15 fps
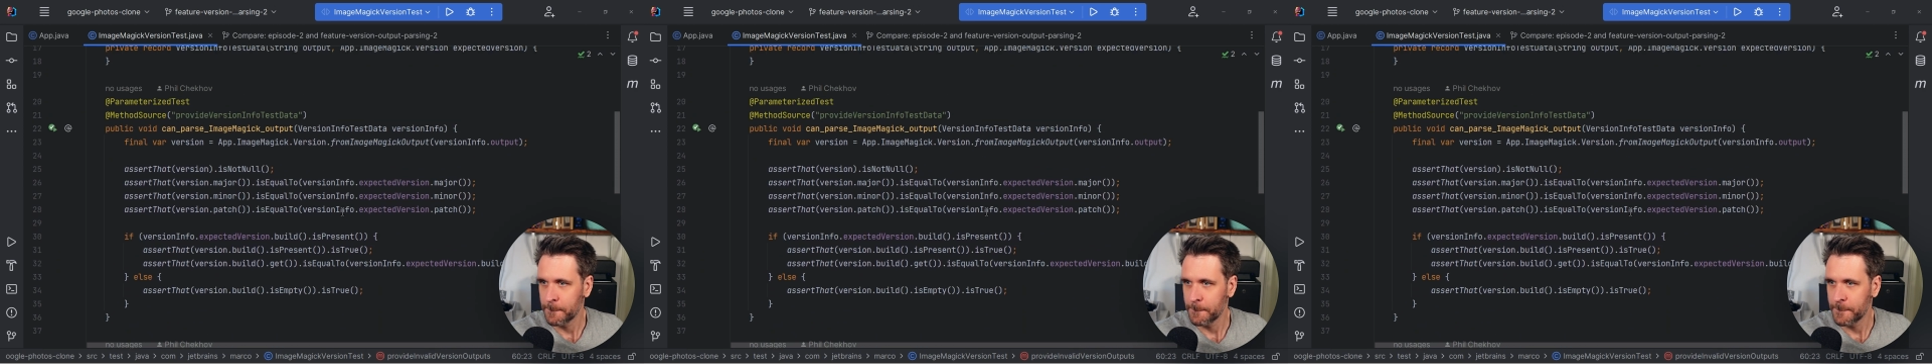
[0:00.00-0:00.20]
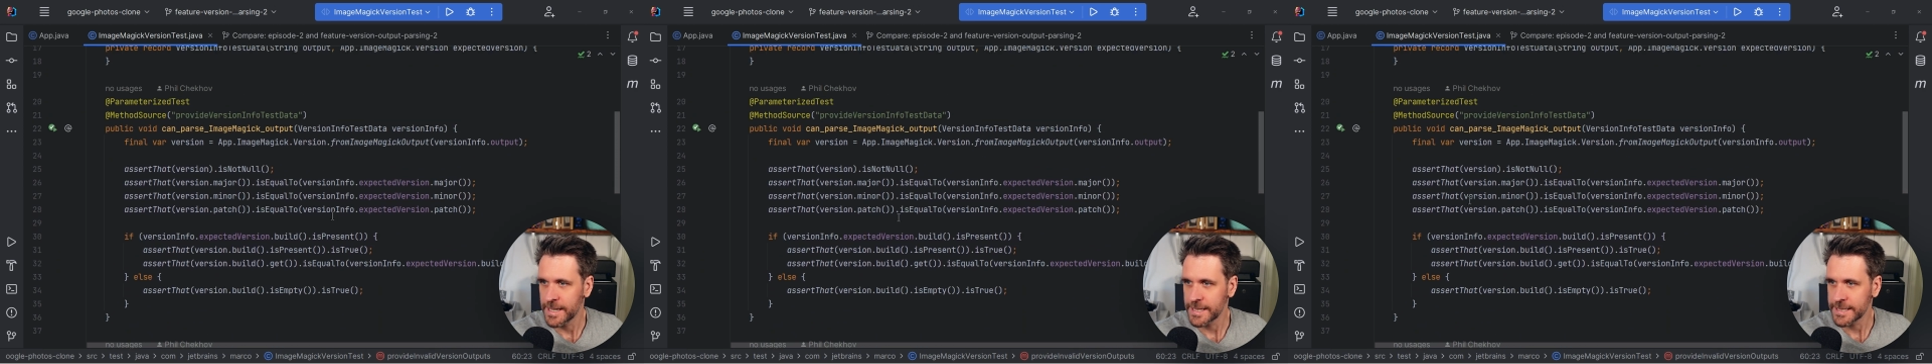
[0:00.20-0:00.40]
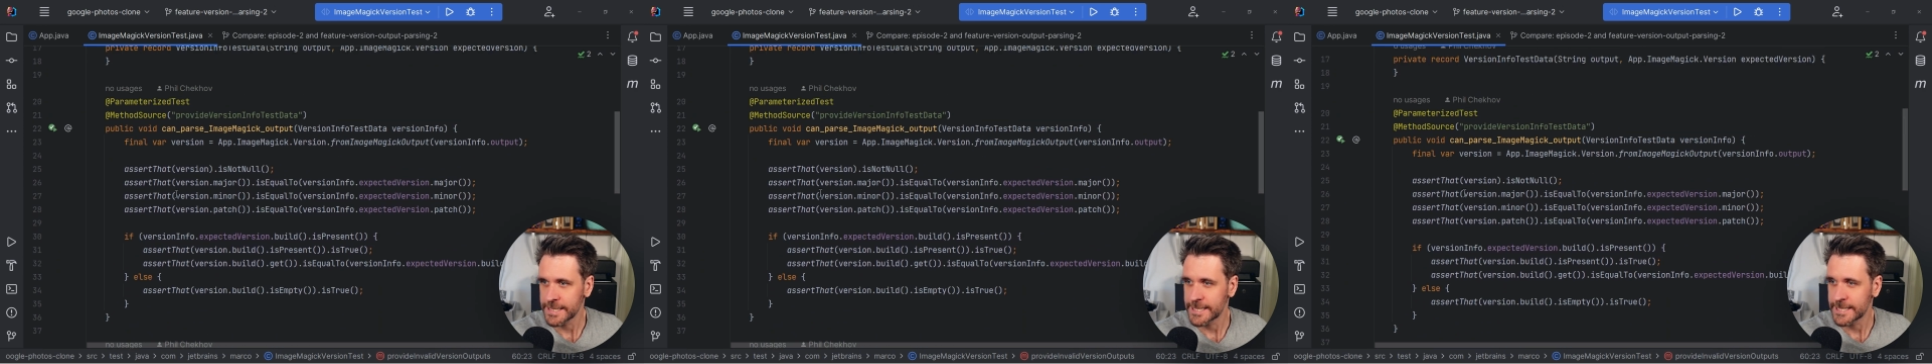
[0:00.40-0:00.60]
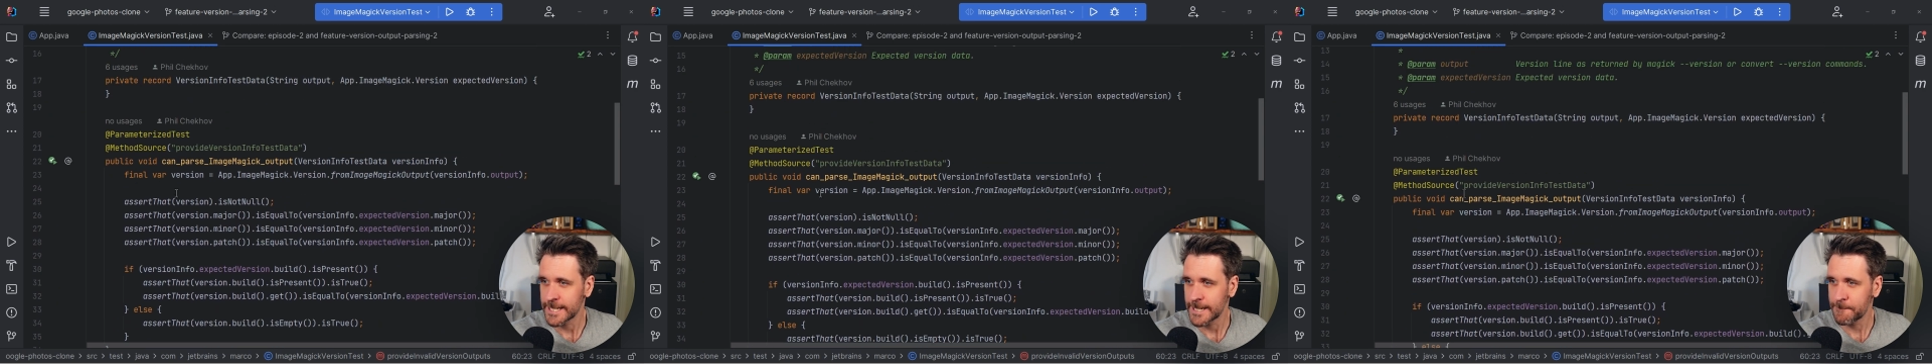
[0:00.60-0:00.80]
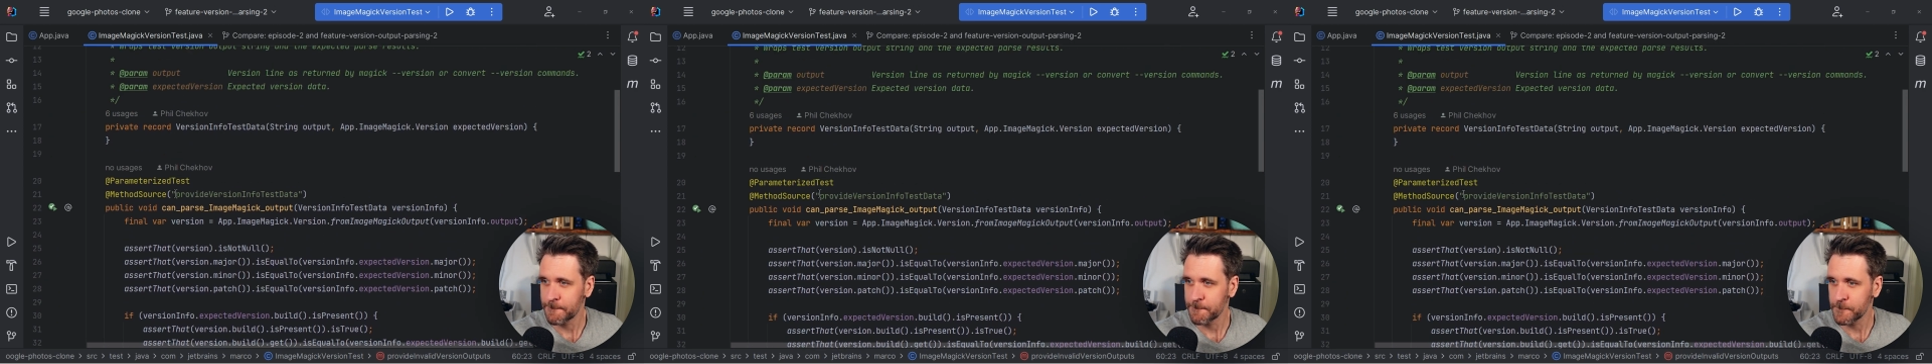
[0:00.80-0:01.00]
But
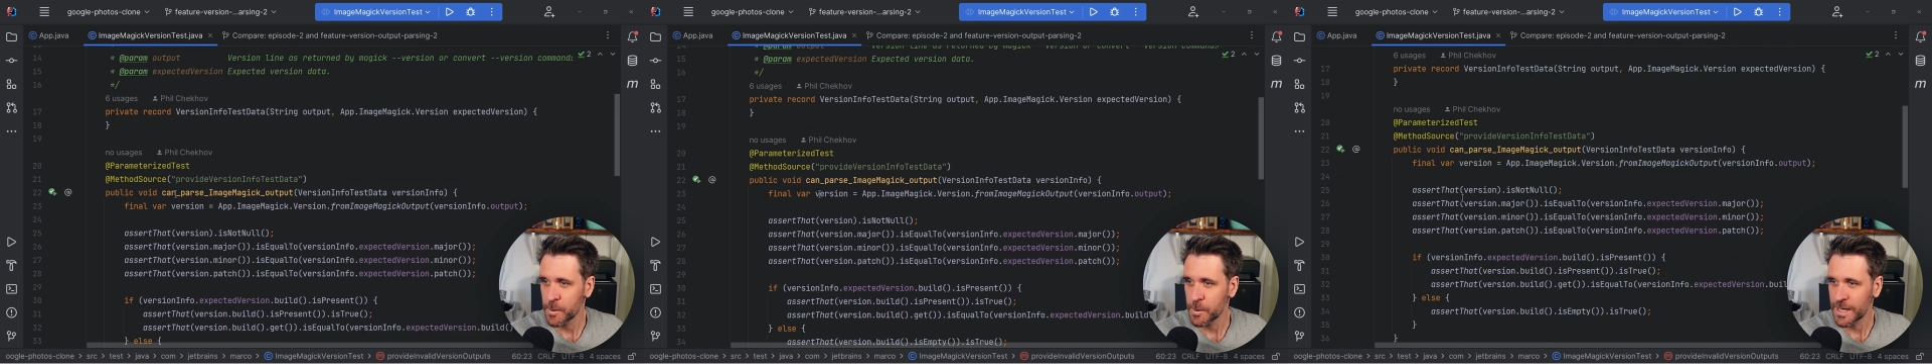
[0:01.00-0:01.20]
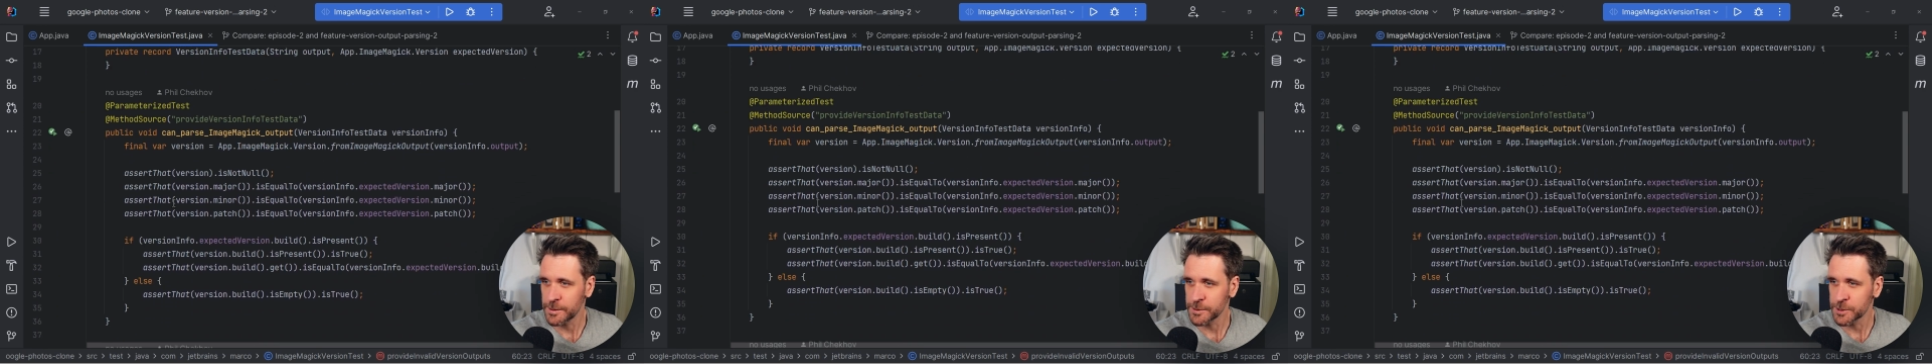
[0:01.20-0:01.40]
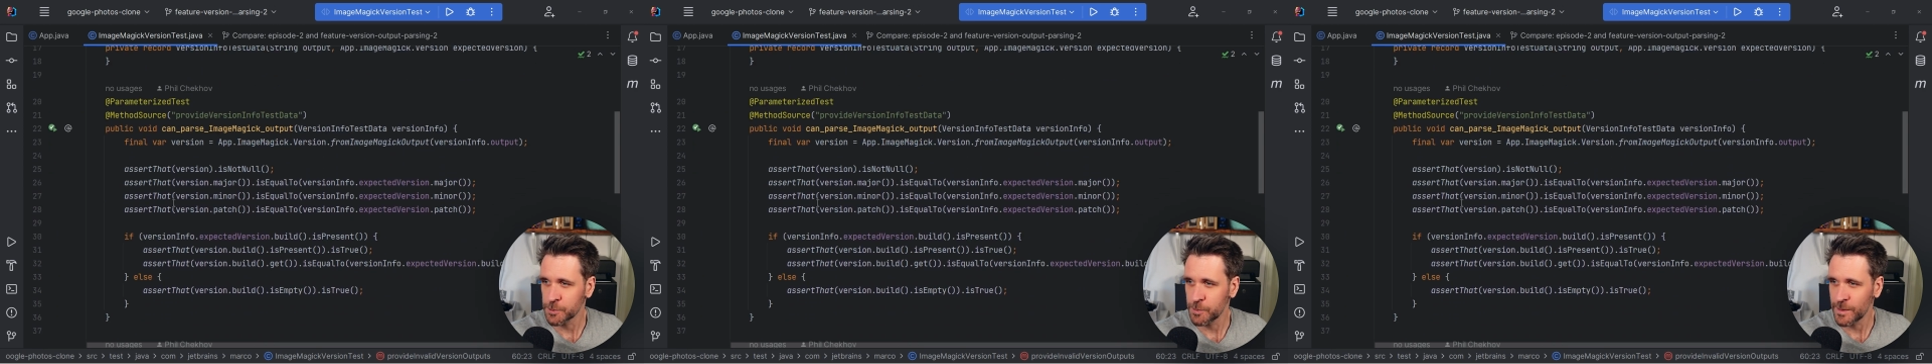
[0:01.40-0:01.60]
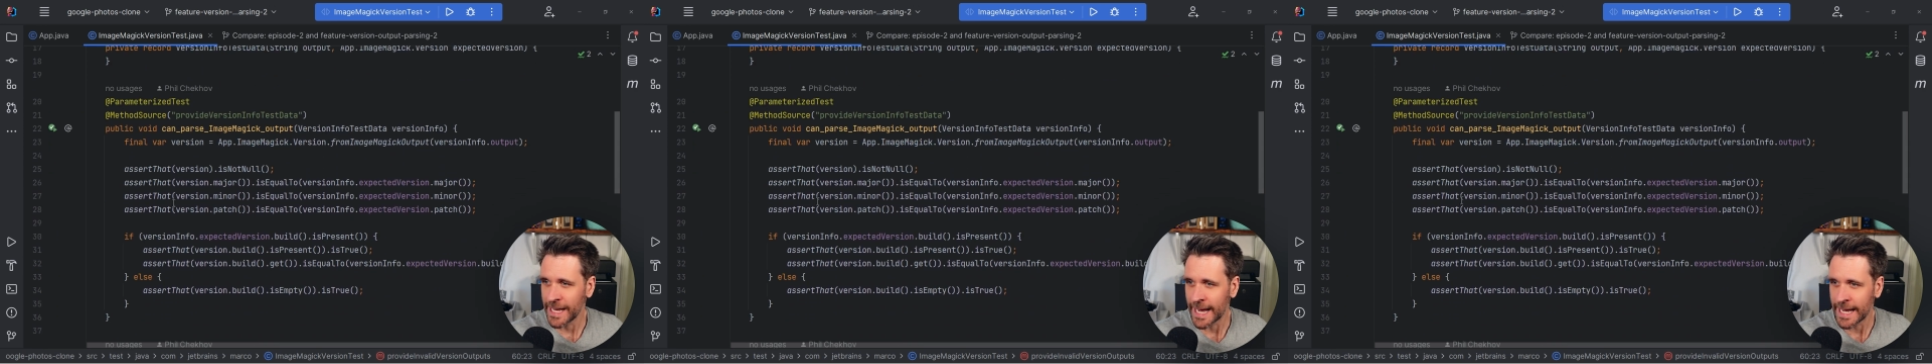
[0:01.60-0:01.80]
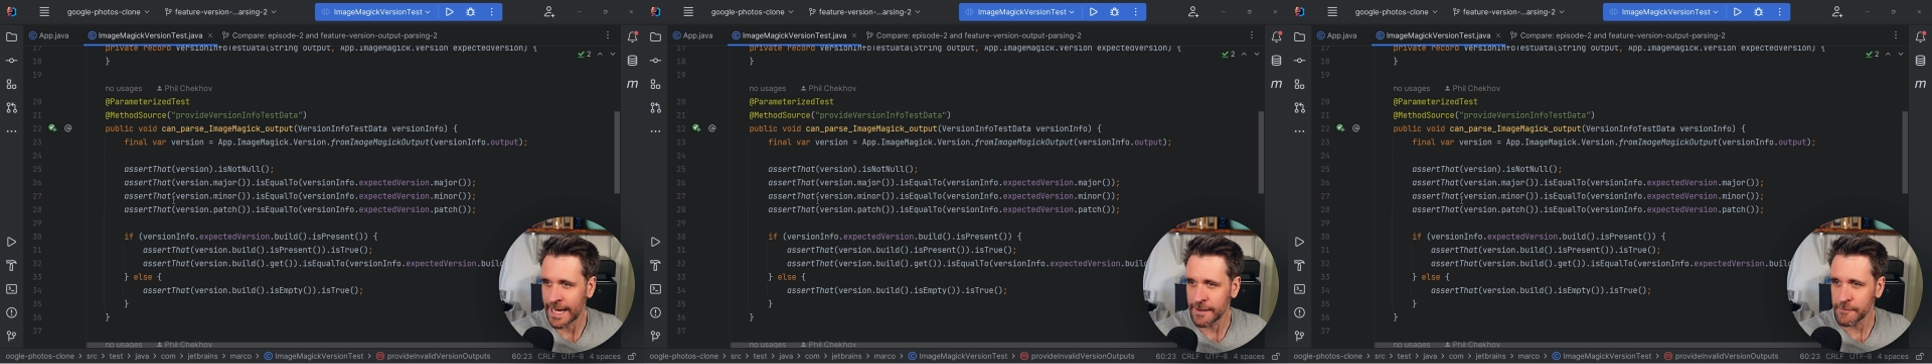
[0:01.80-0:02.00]
what else do we
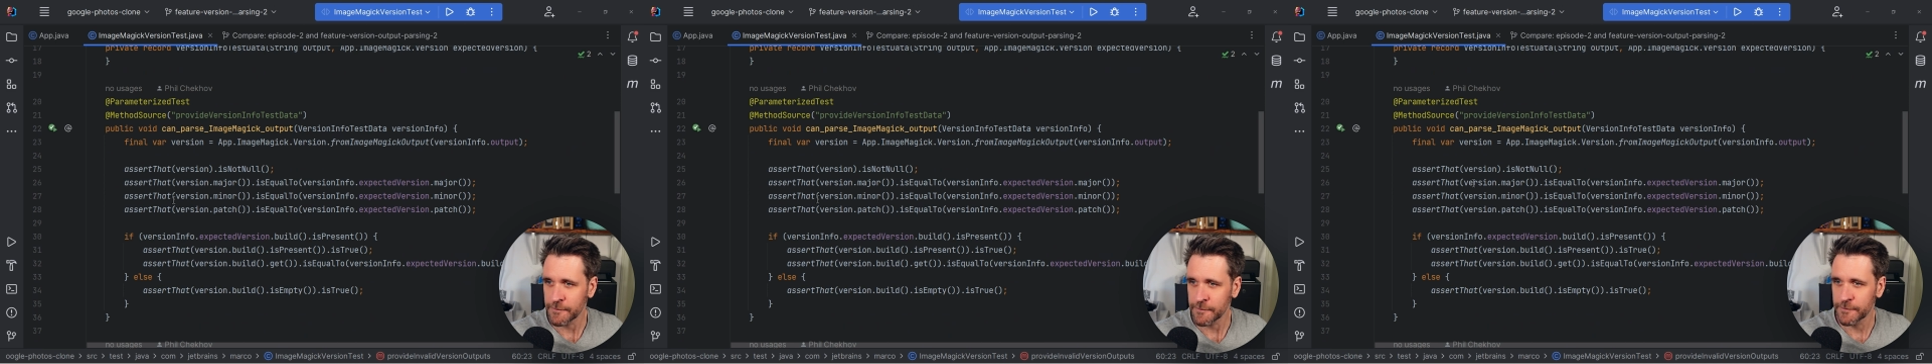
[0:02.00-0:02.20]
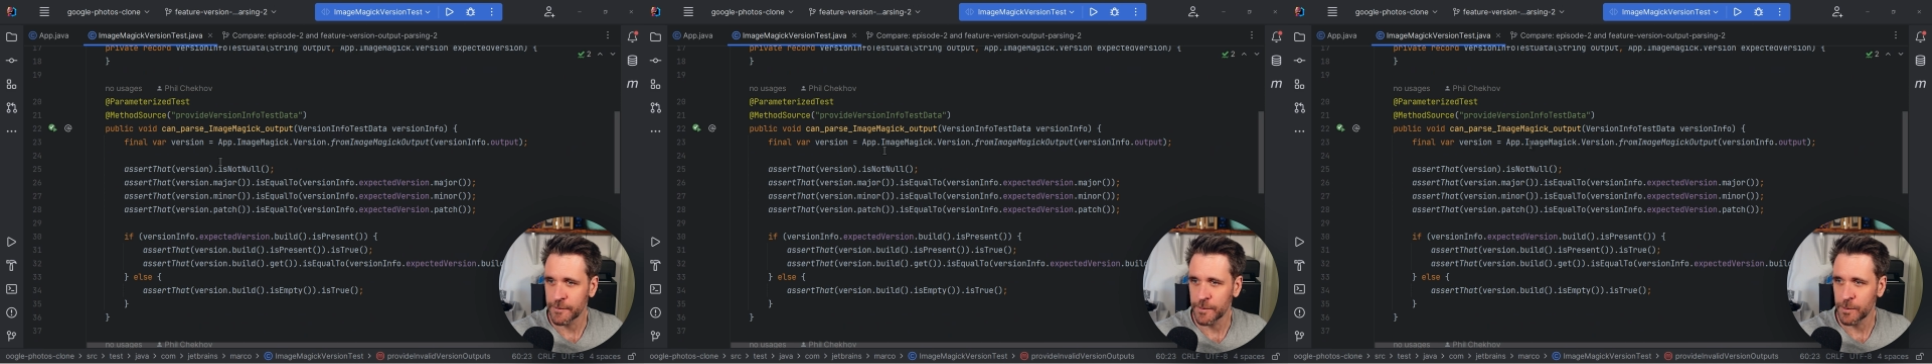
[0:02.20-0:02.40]
have?